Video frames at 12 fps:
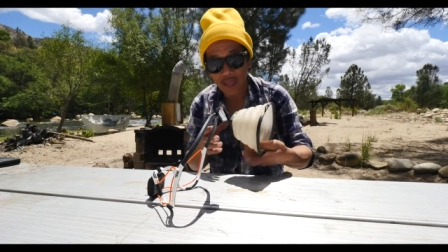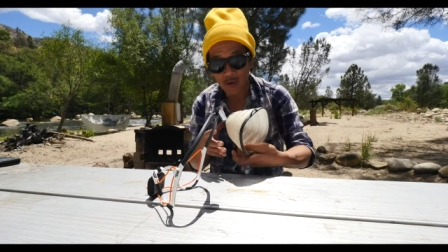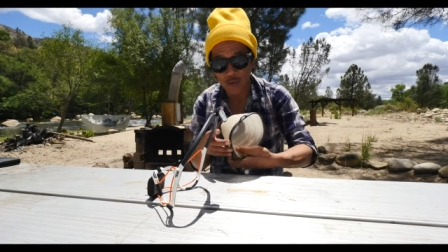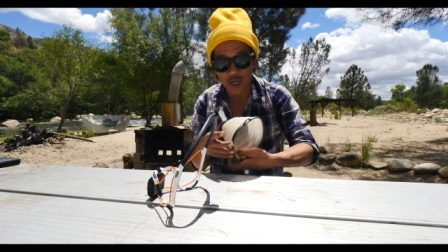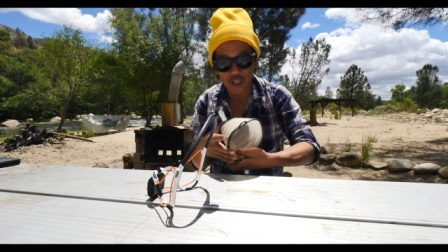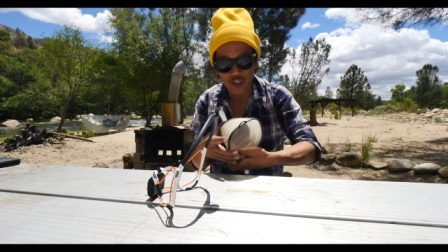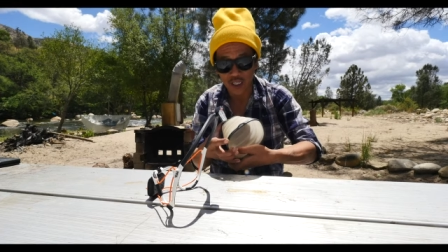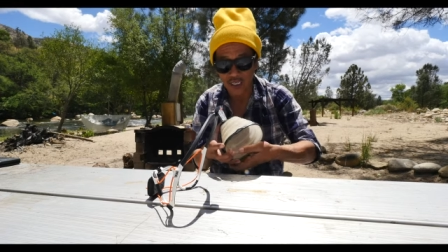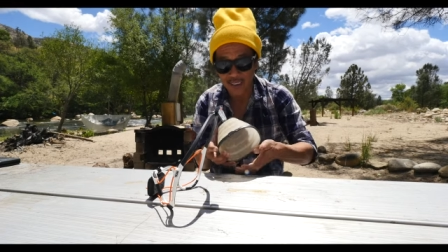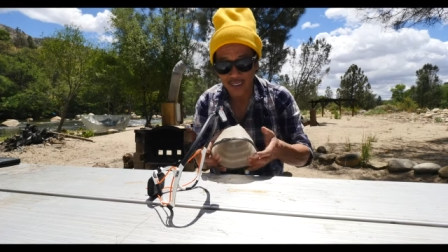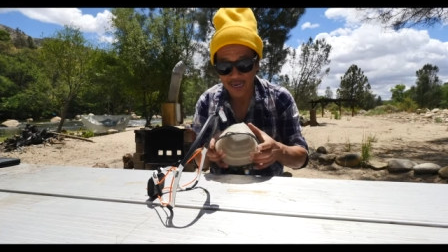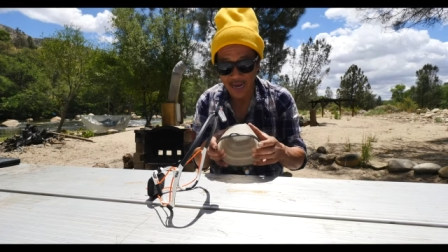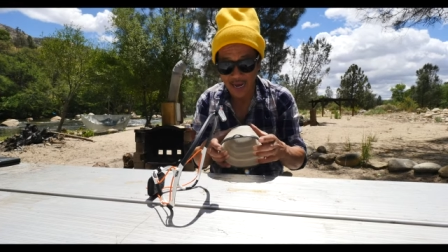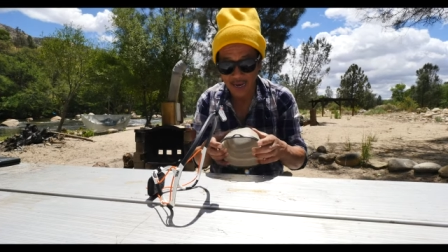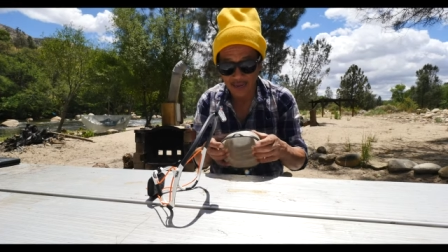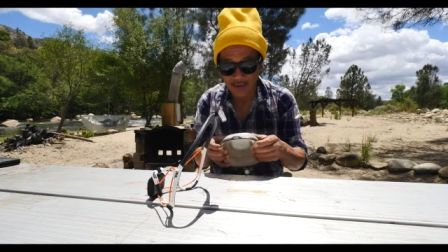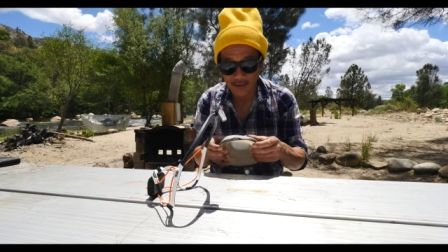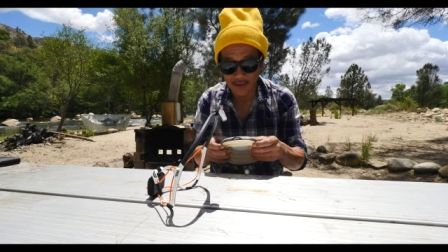which is,
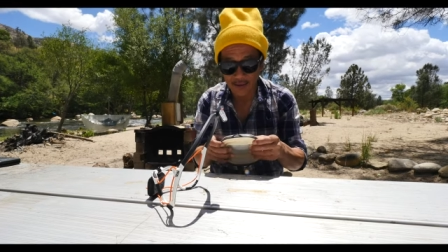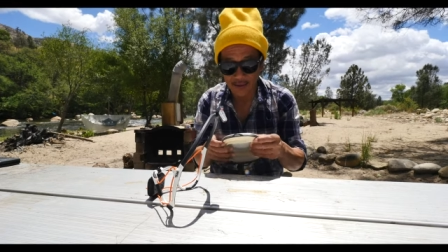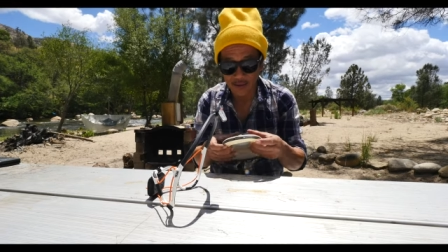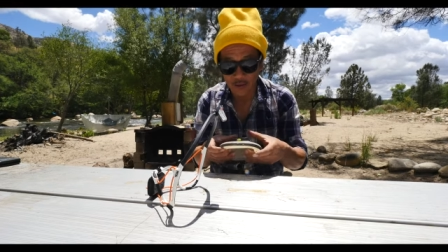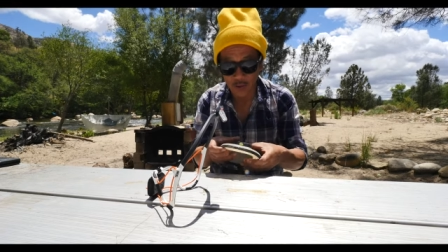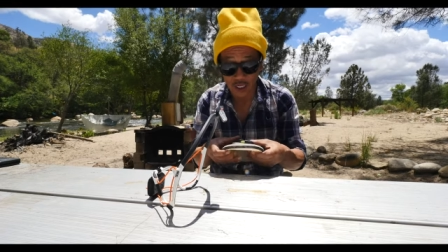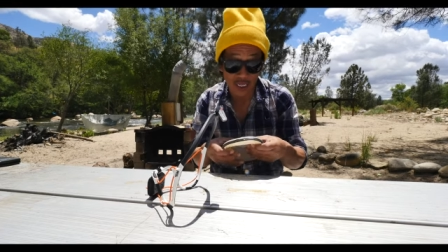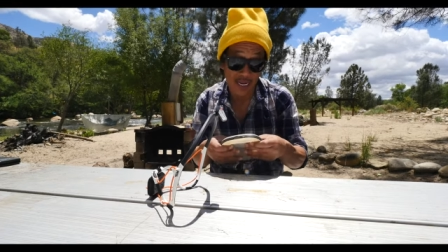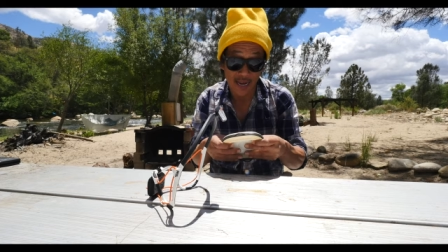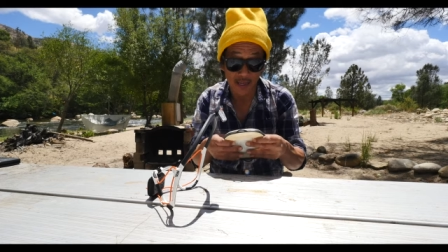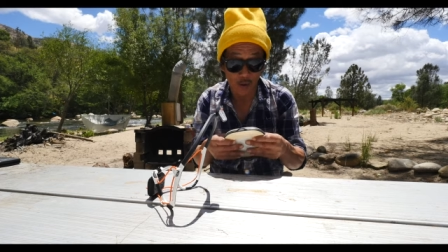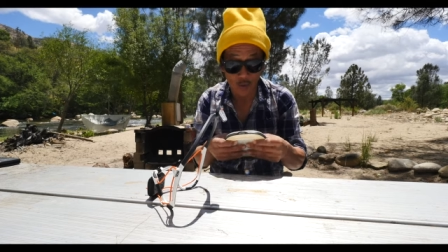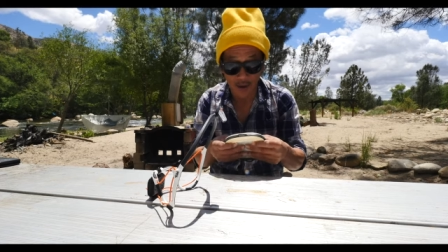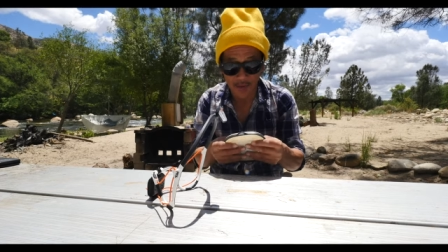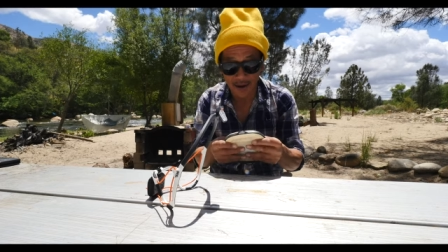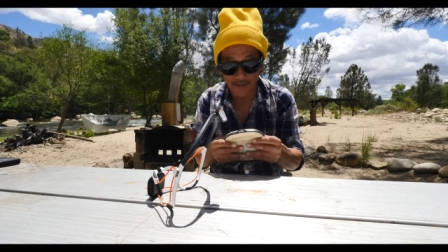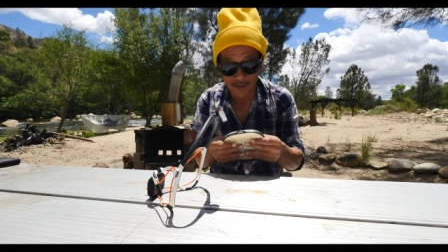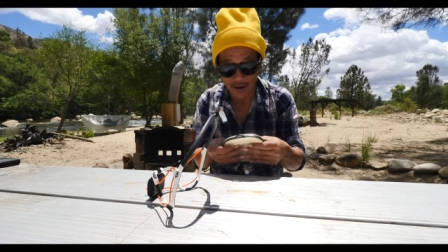uh, which again is one of
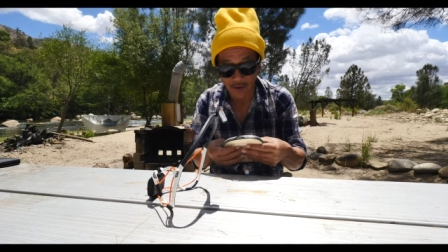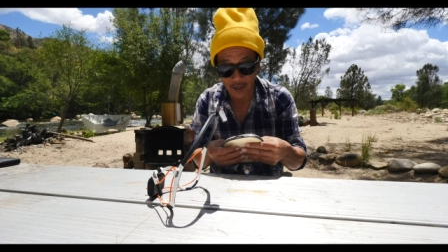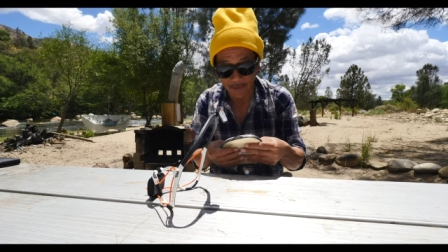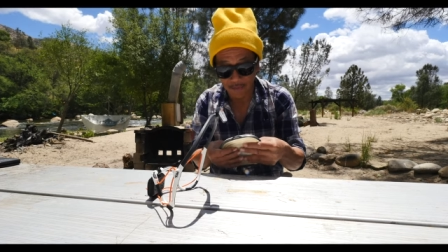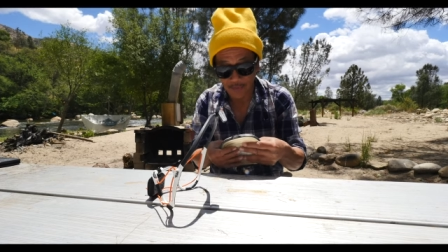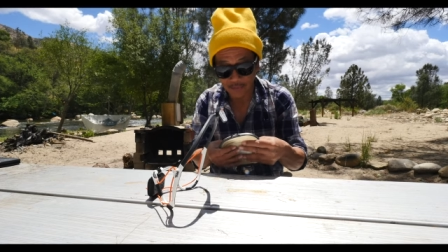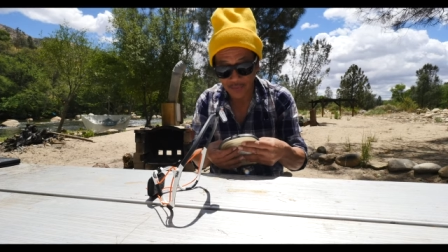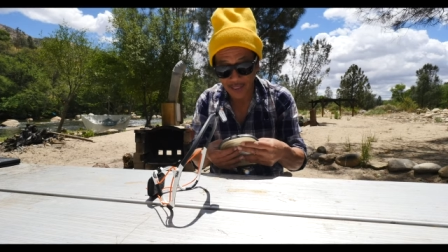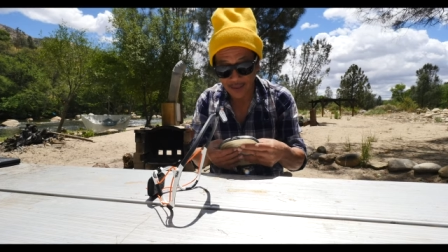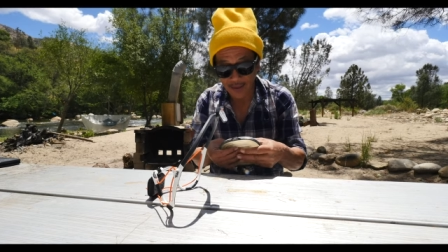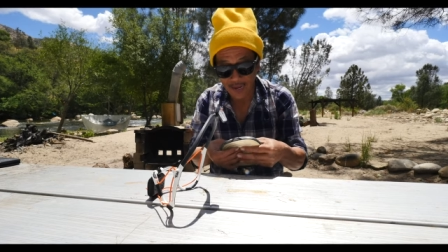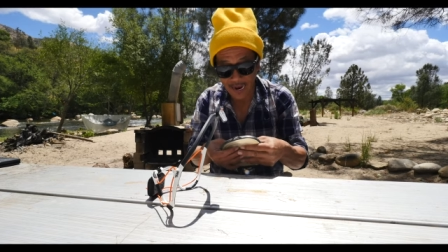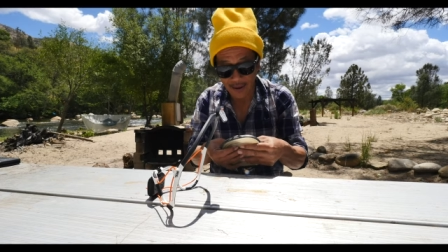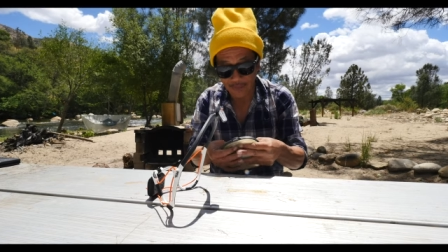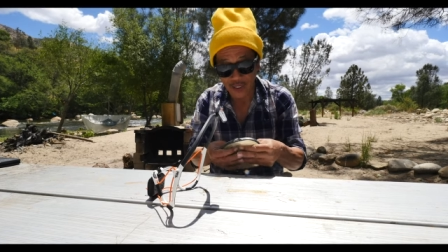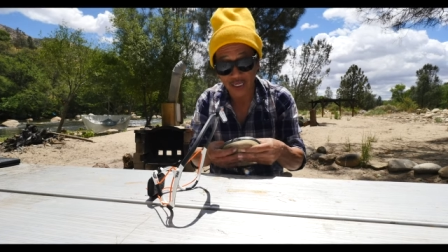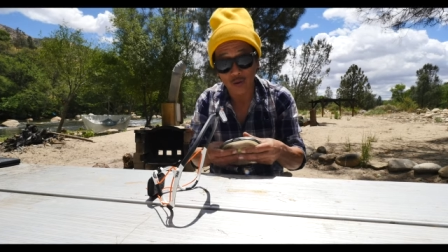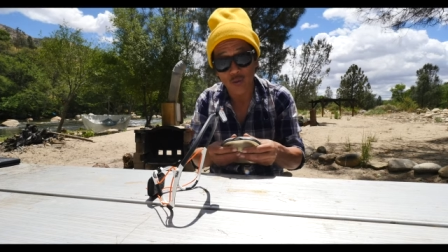my favorite
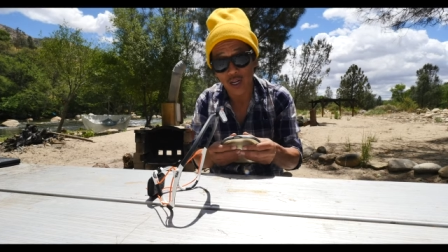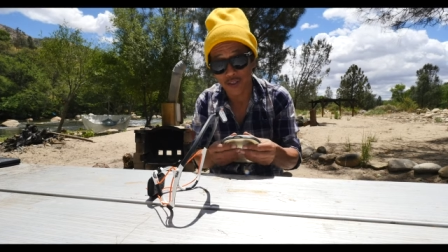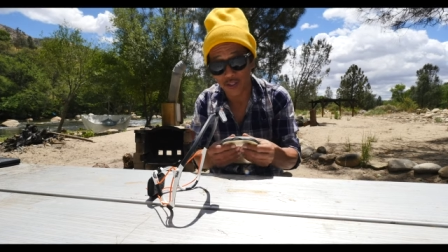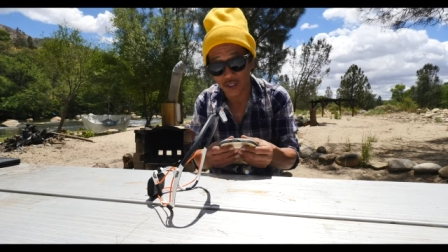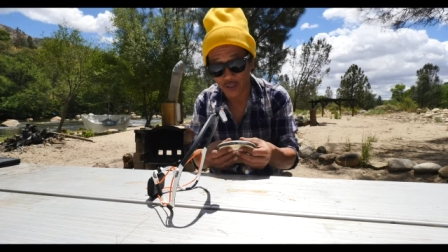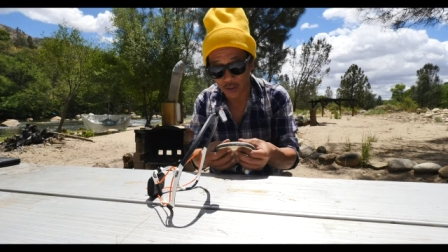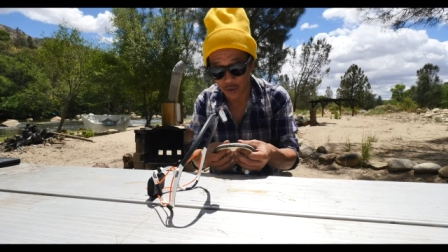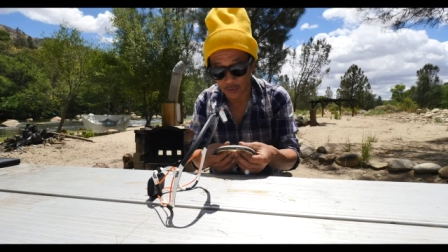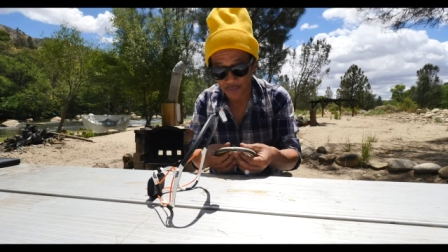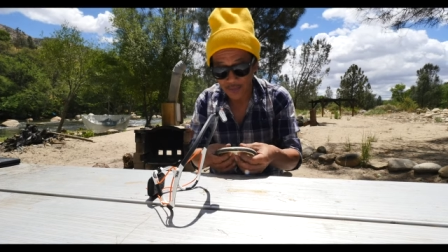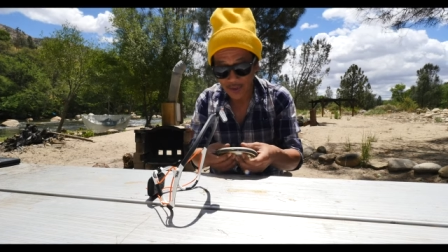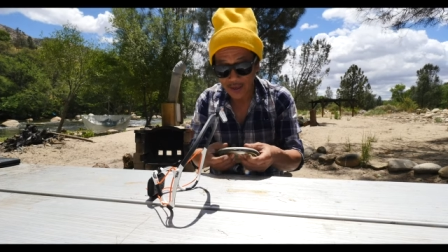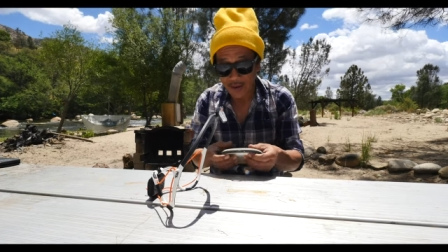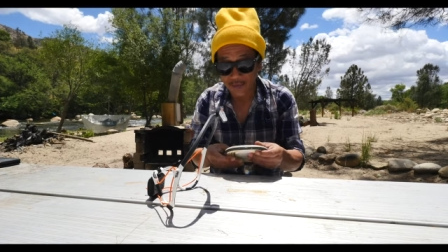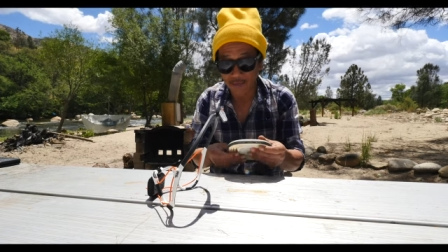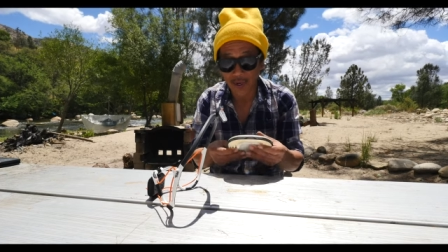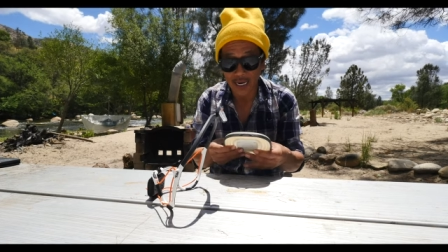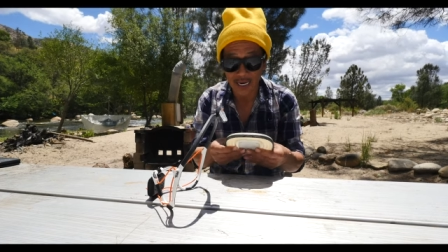lamps as well too.
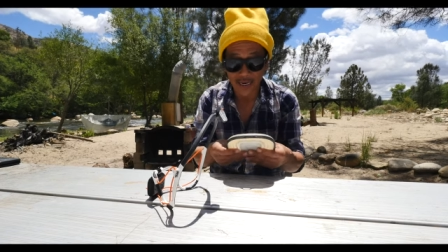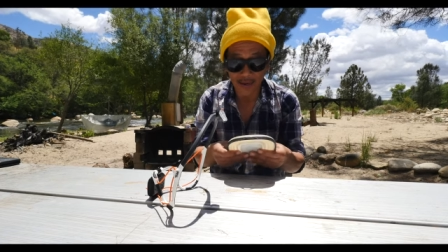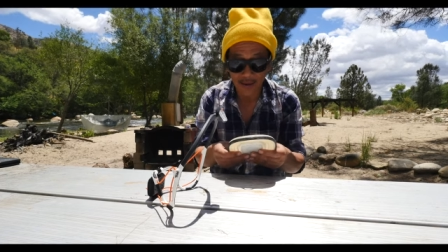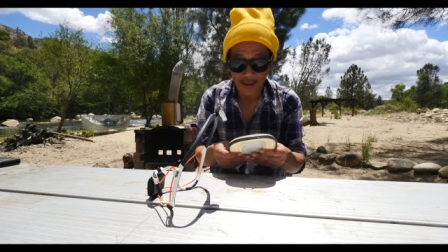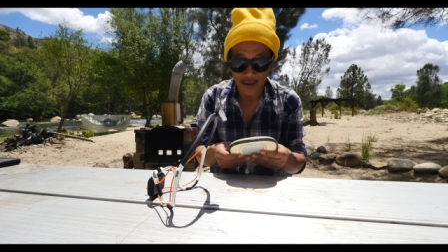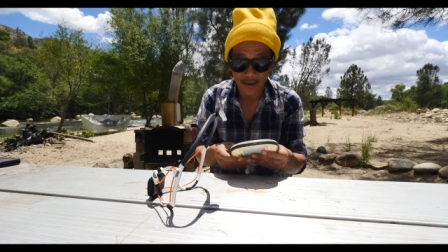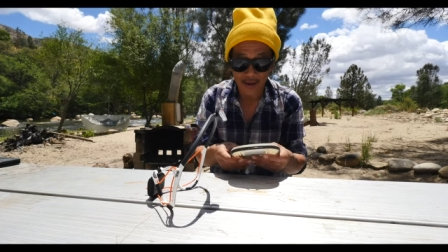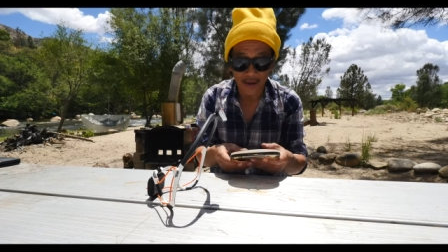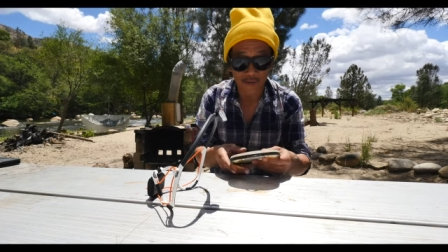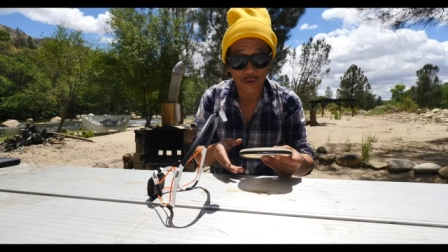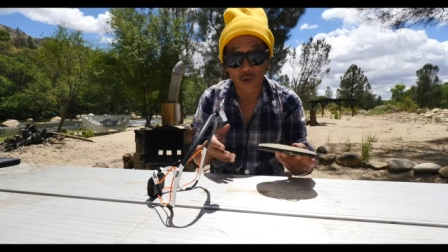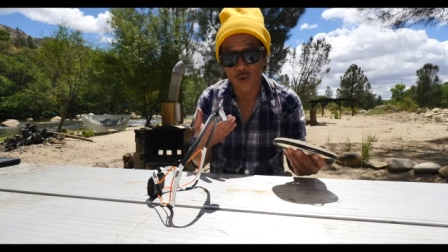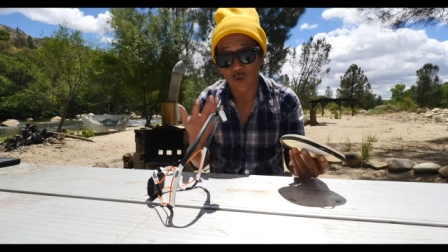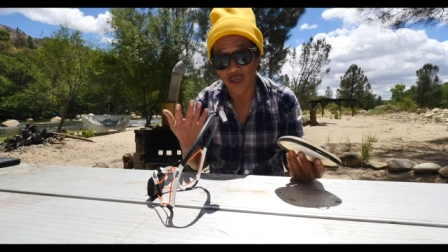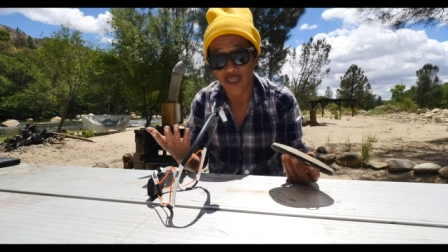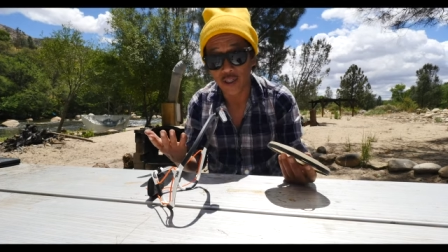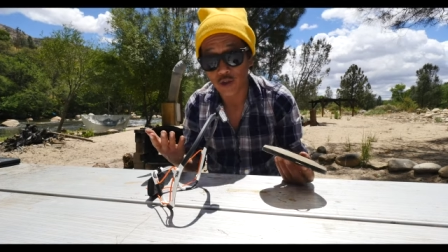But if you're really